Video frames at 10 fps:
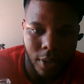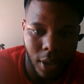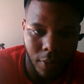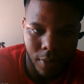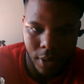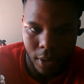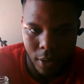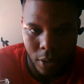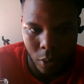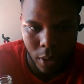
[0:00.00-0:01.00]
Chiefs
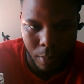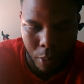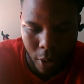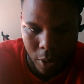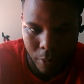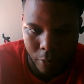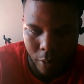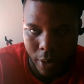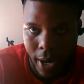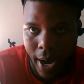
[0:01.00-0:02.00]
do get points
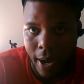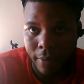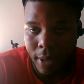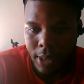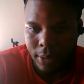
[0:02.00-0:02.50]
before their half.